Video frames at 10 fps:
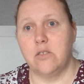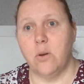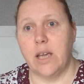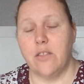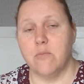
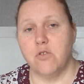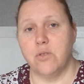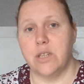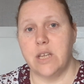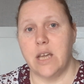do I get them
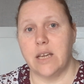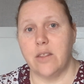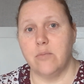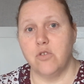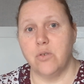during the day, I
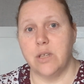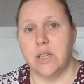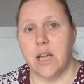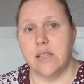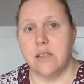get them during the
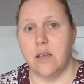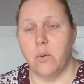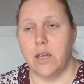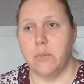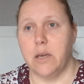night and they
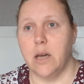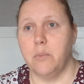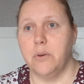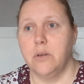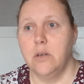wake me
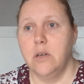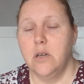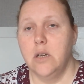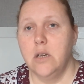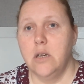up.
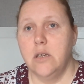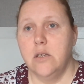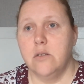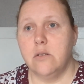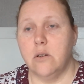
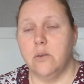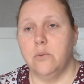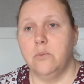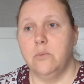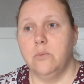So